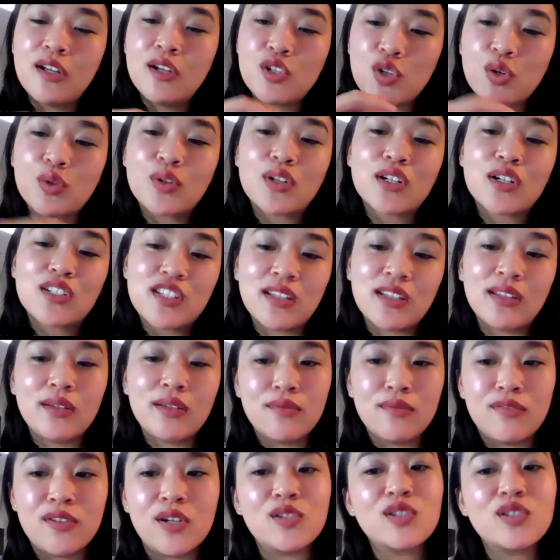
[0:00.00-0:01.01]
towards the
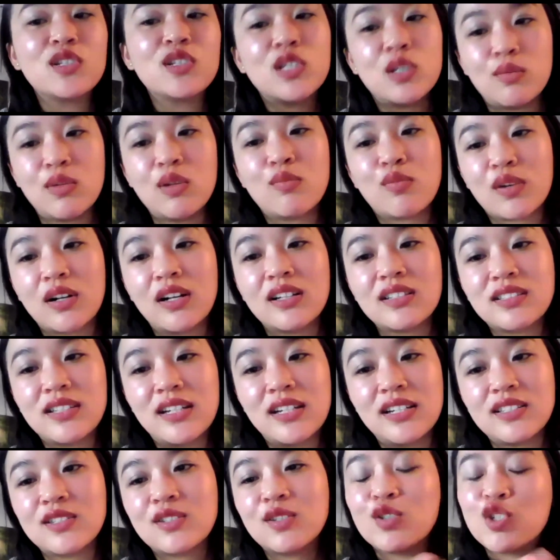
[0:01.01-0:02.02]
lymph nodes to be
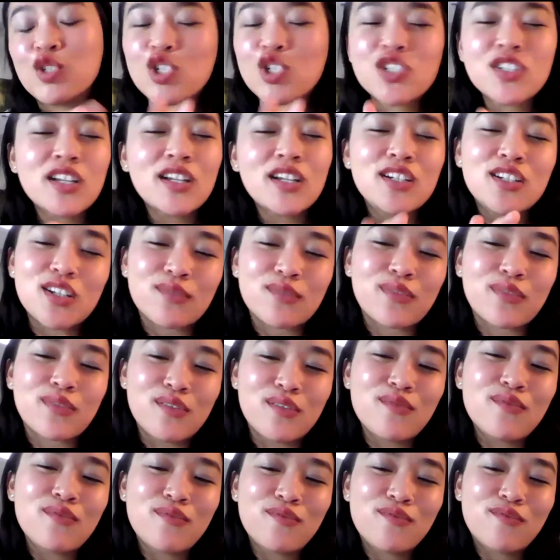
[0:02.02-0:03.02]
processed. So it's just like a
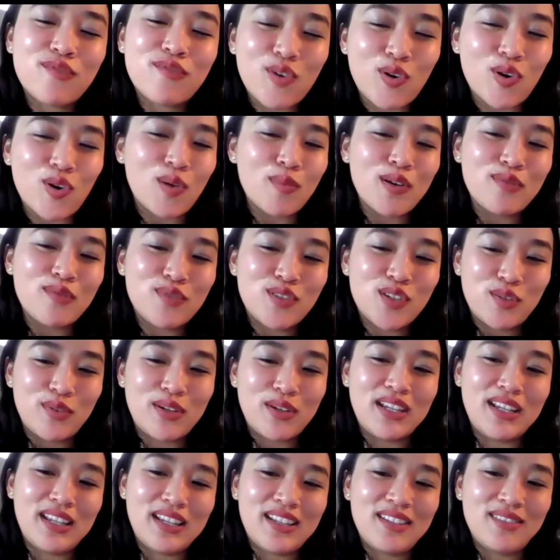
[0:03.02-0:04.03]
different form of
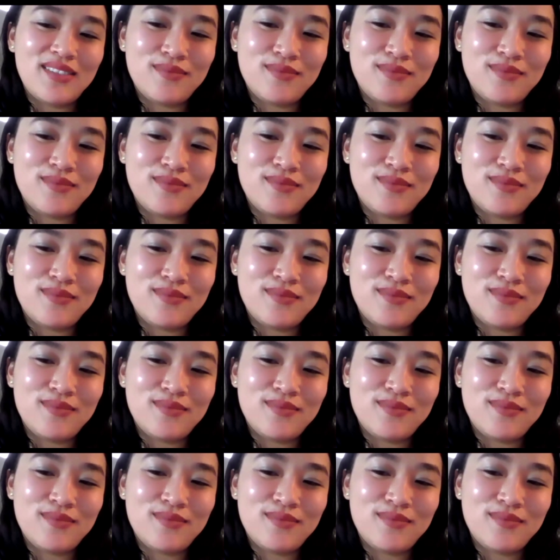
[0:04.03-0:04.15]
doing